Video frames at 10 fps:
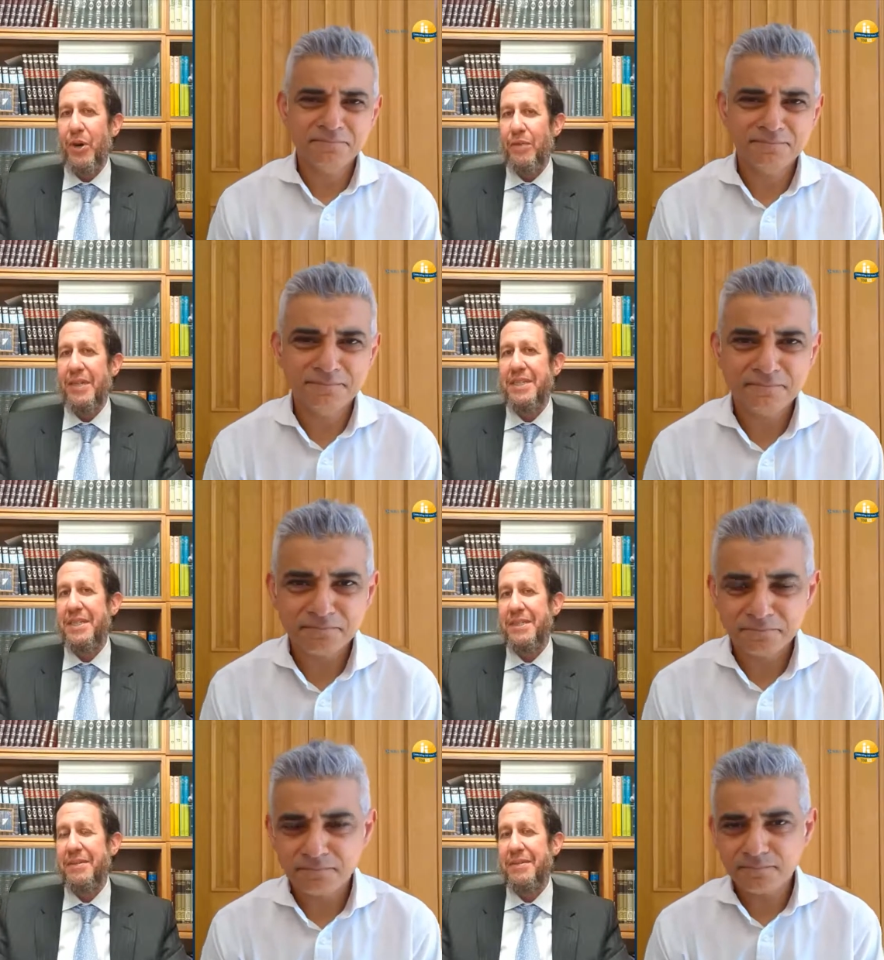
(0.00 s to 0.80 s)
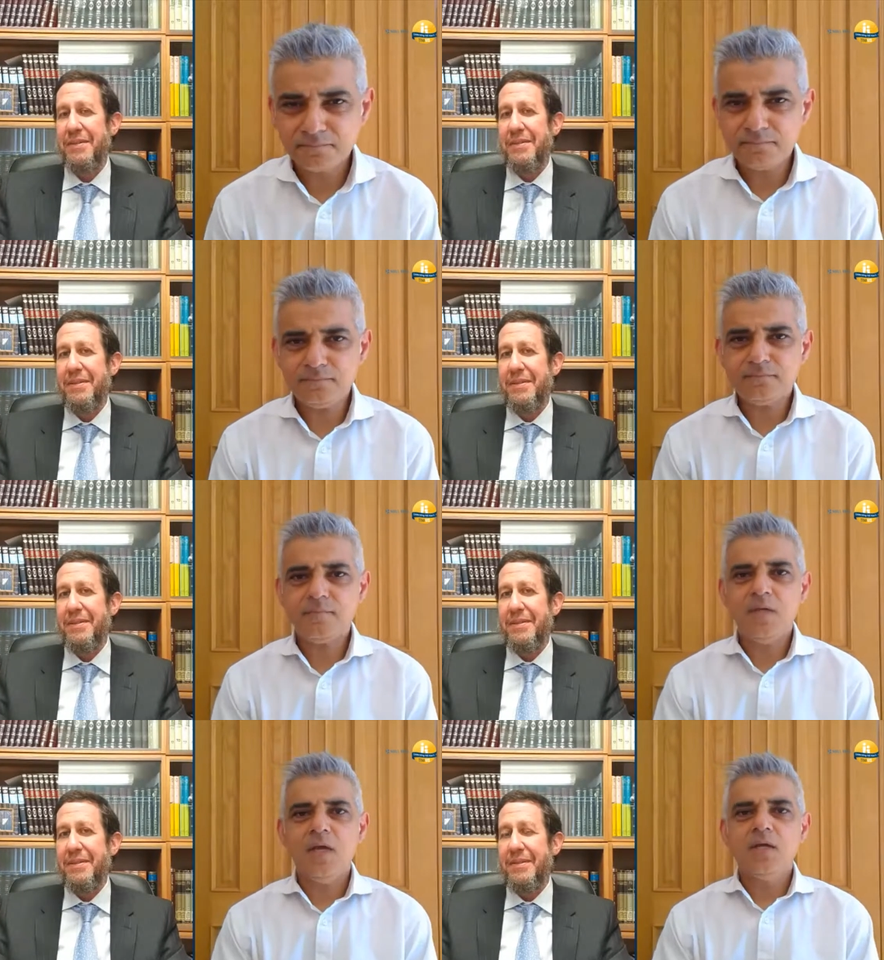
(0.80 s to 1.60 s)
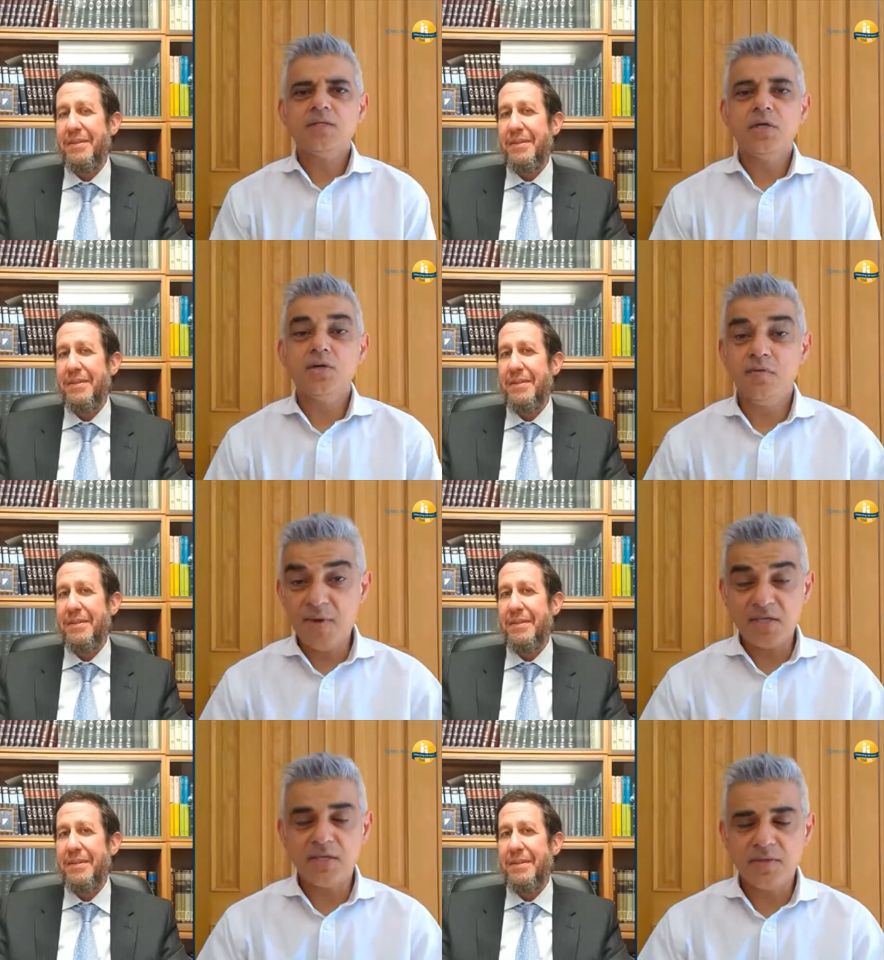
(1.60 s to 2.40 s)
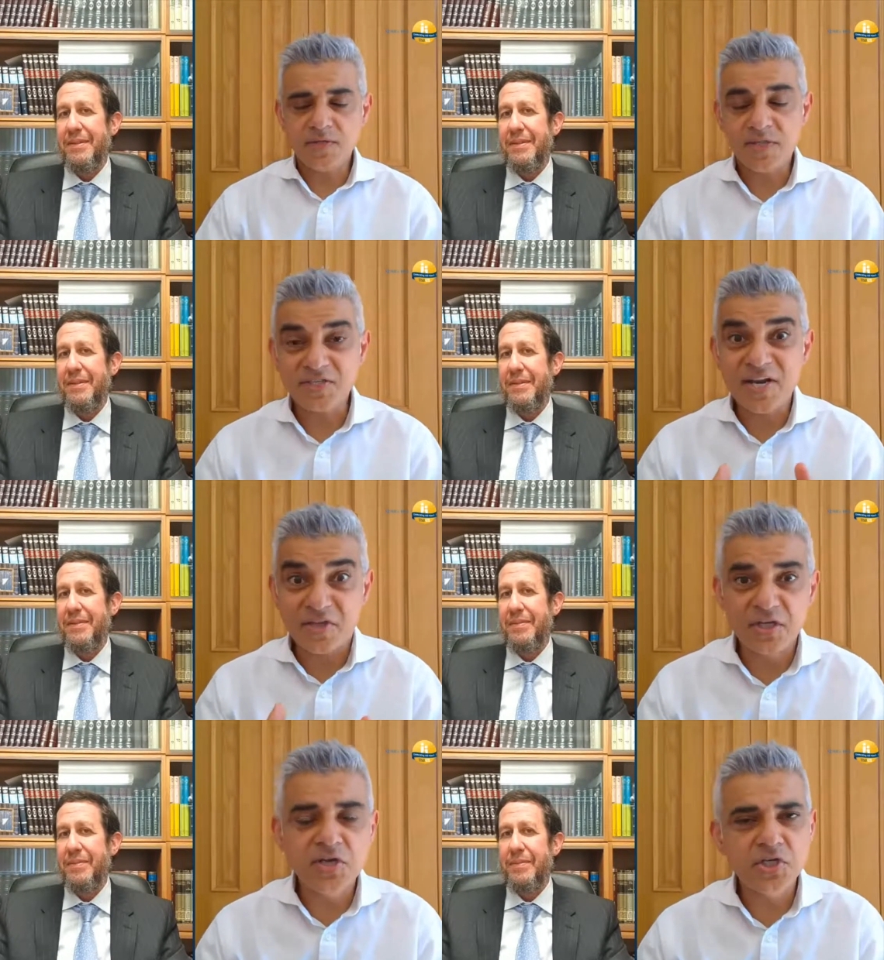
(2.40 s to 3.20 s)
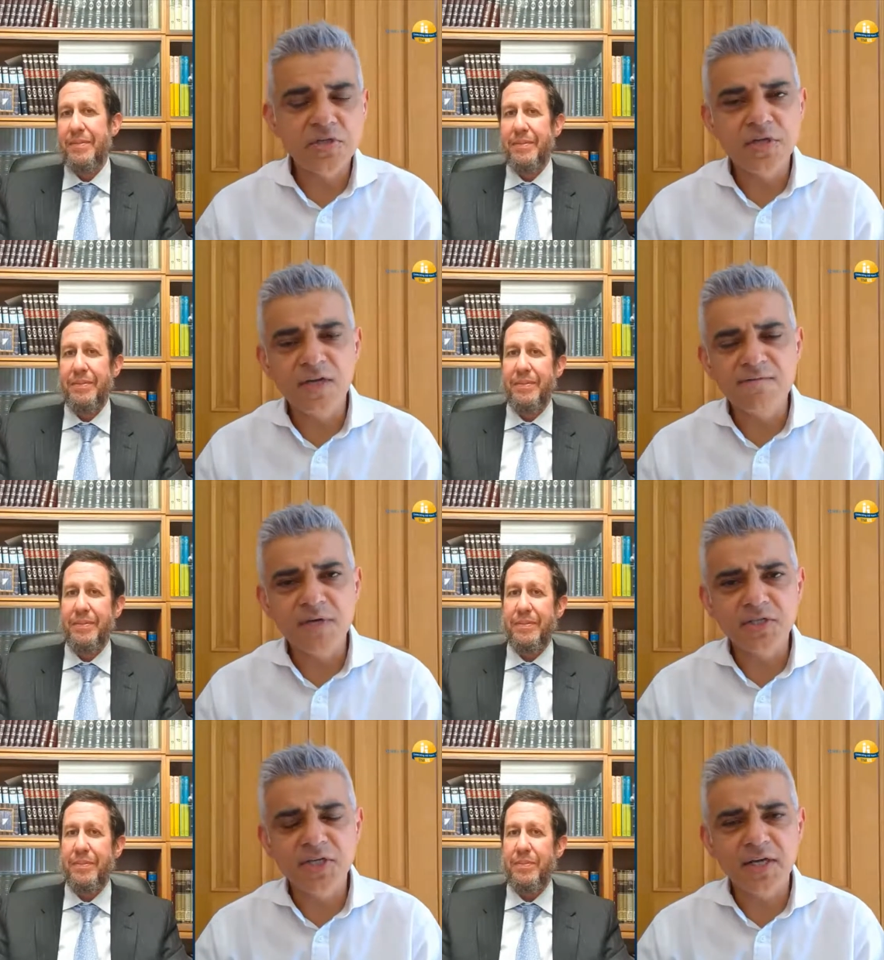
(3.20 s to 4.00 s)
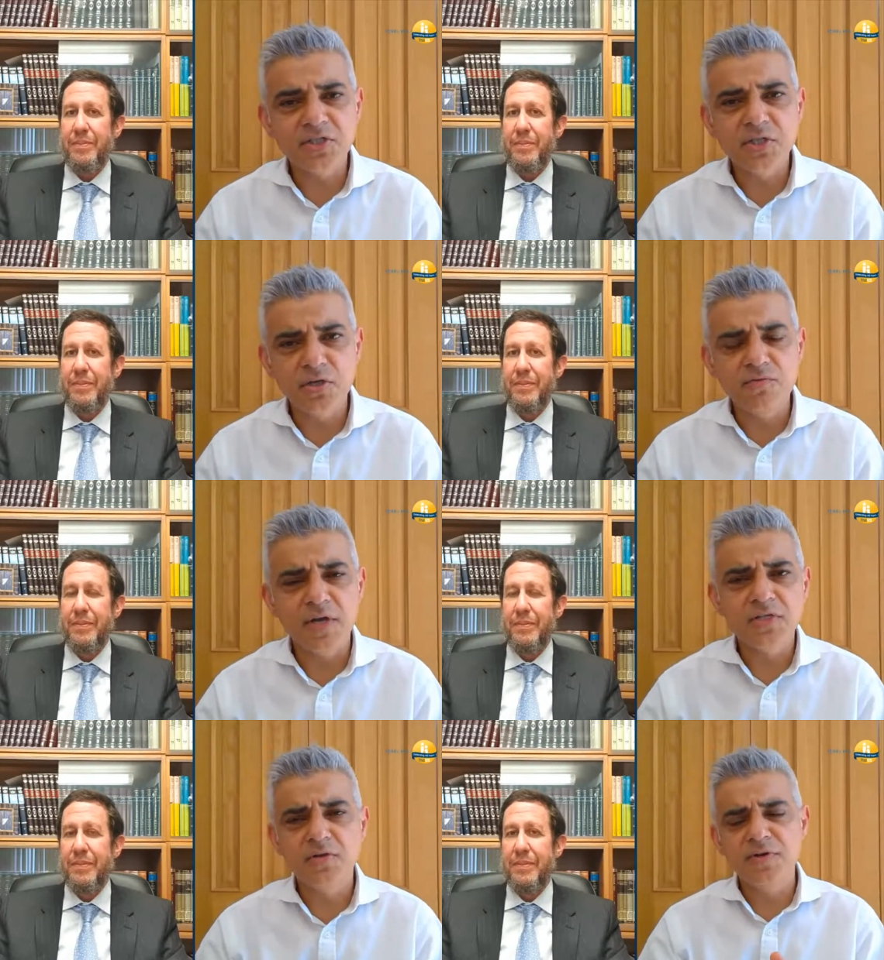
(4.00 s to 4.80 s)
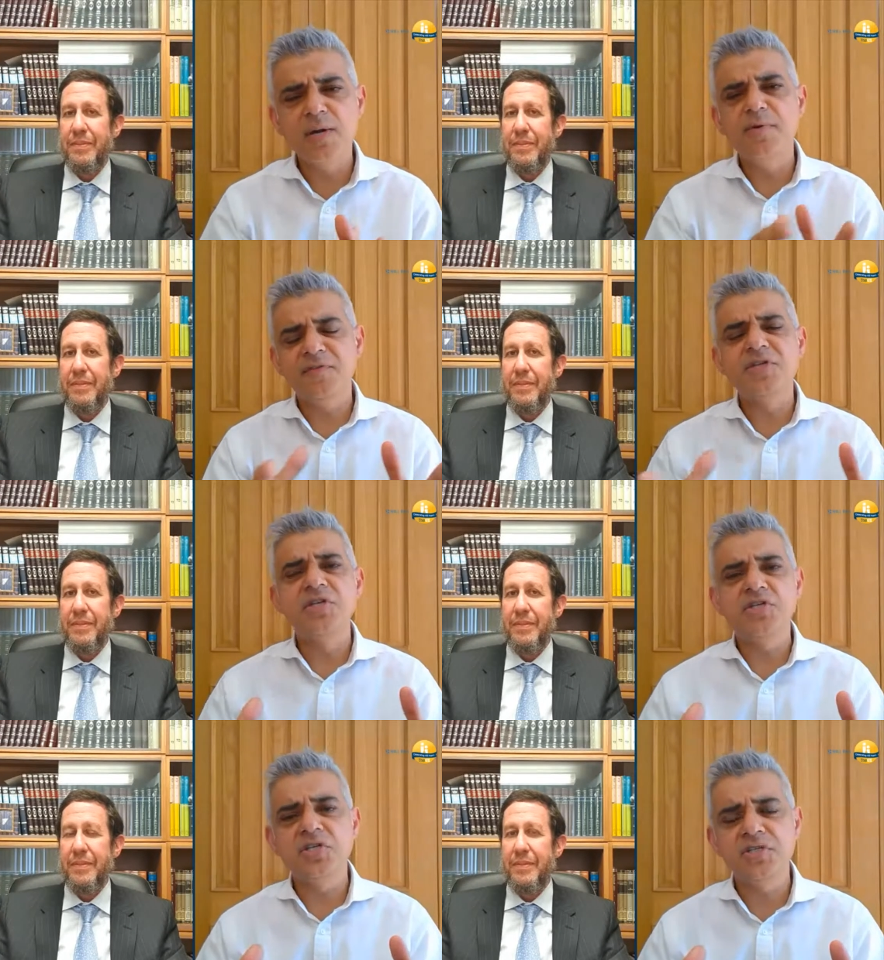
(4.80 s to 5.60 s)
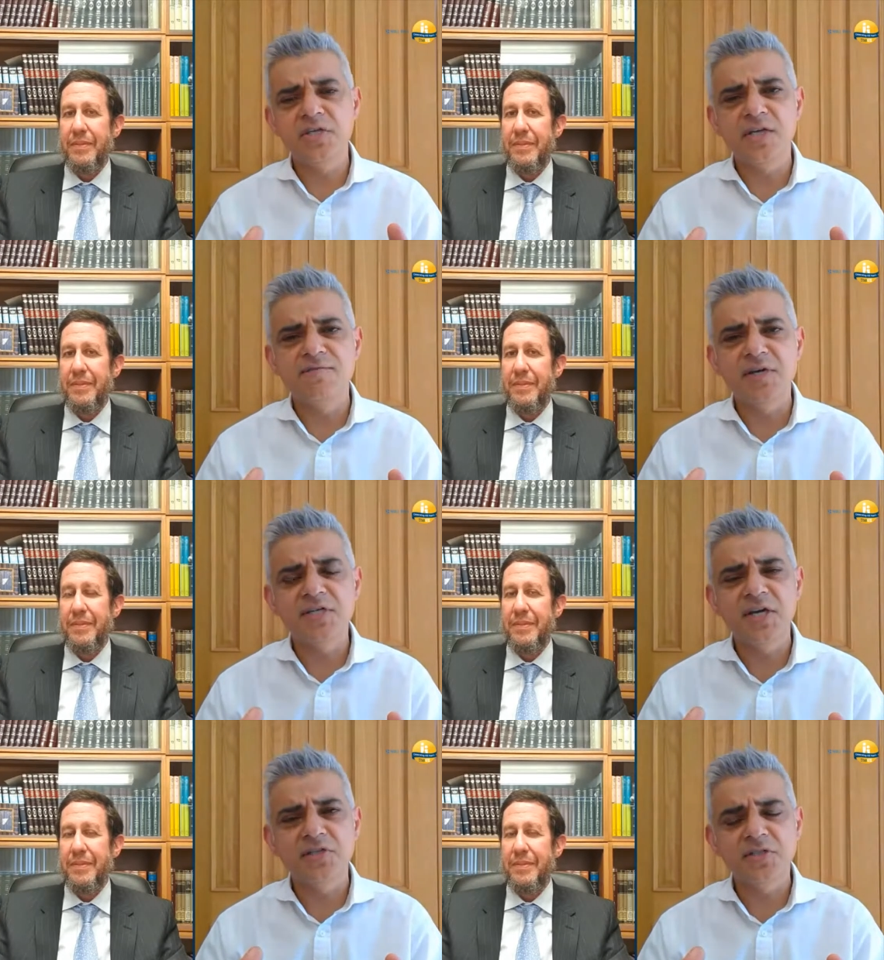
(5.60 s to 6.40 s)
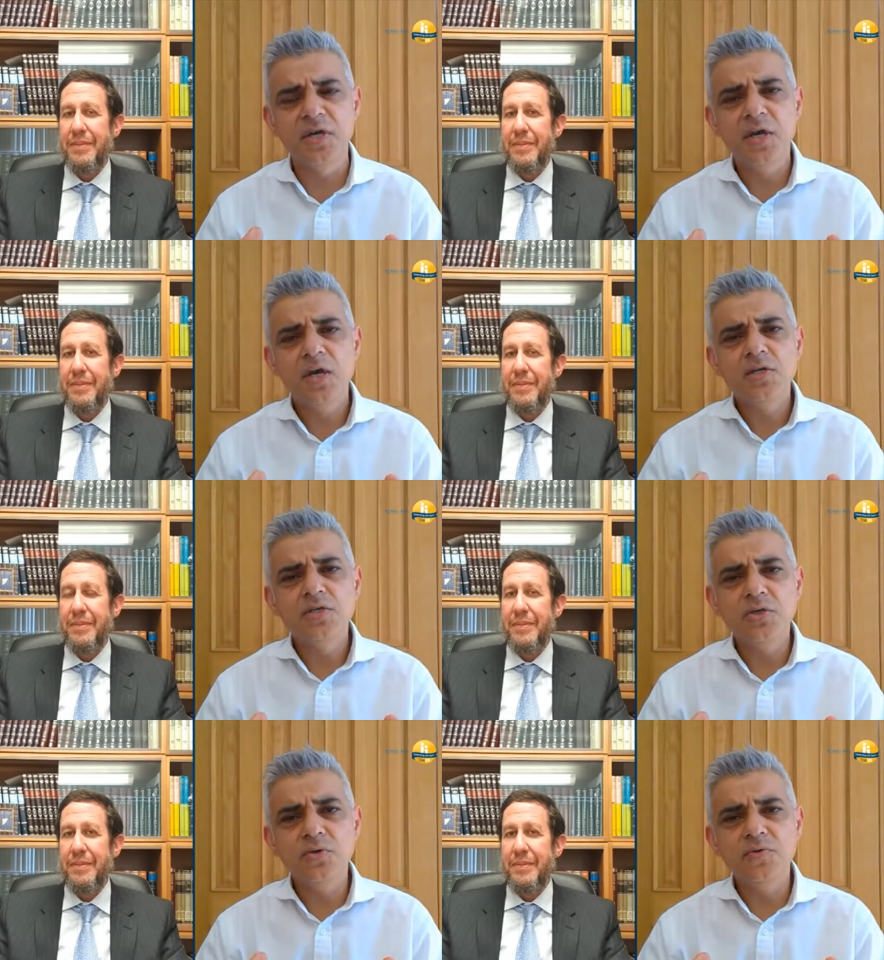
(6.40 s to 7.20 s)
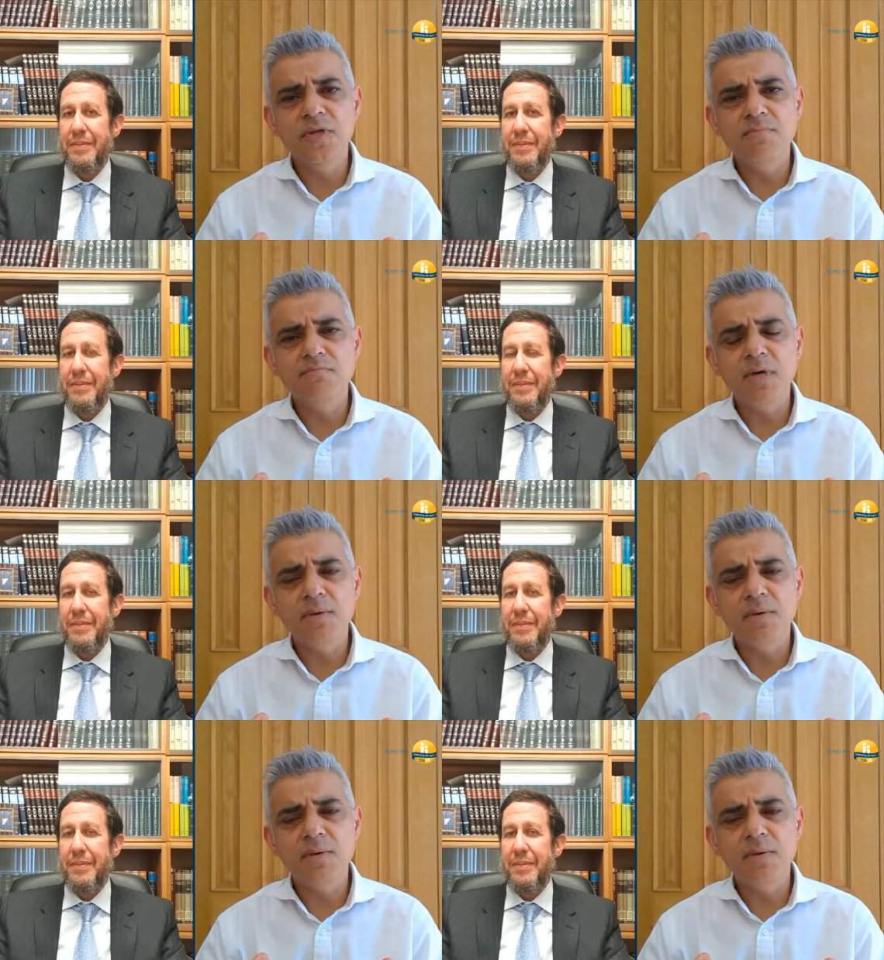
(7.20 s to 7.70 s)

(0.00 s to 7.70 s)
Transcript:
Speaker 1: as part of this?
Speaker 2: So you make that's another condition attached. So you're right. So there are a number of conditions the government attached to the